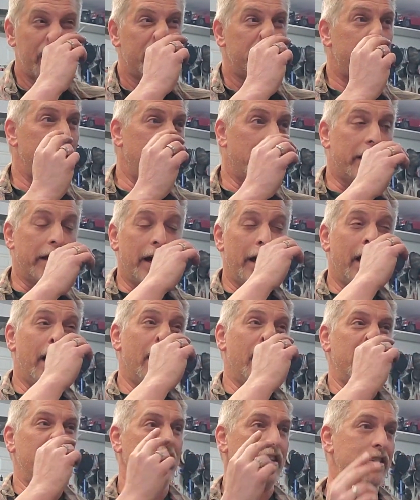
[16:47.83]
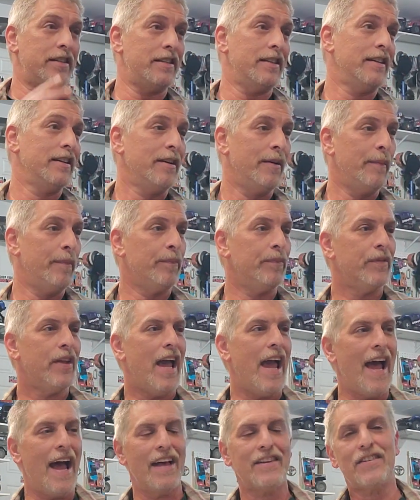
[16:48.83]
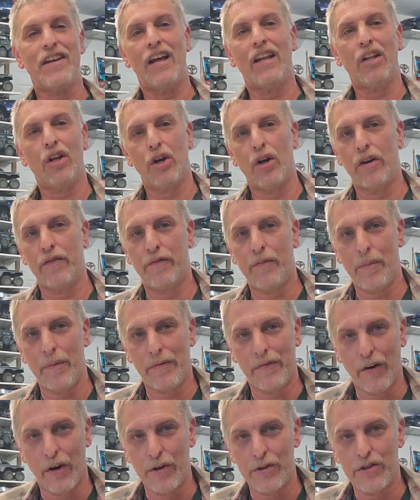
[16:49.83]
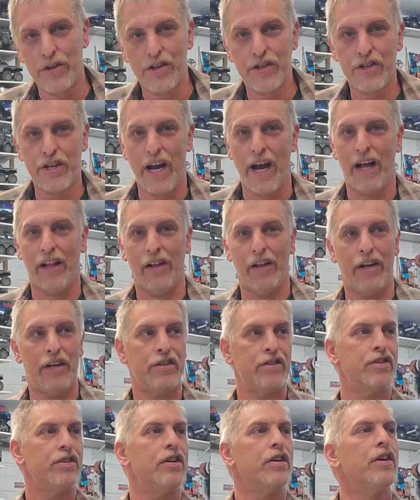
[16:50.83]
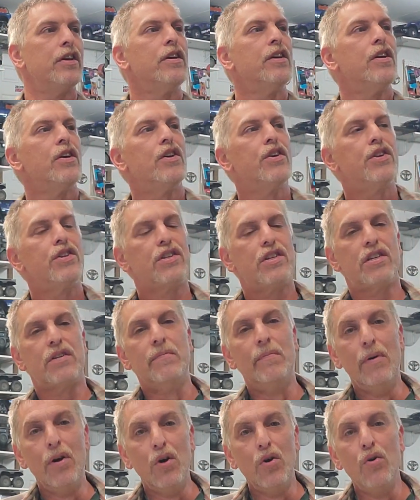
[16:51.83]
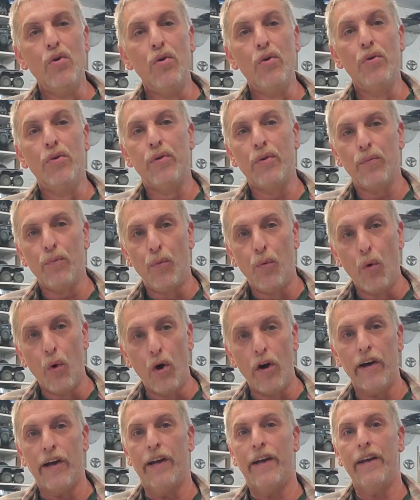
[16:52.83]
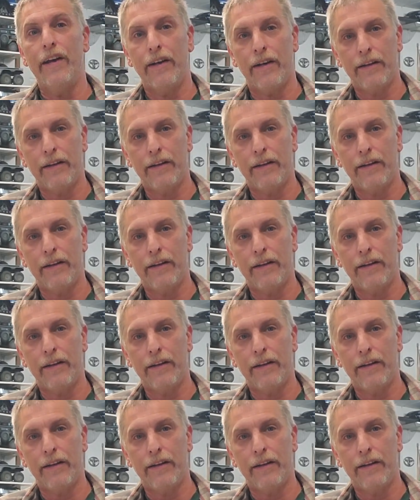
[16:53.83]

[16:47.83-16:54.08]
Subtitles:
Because as I learned from the Versus Challenge, smooth wood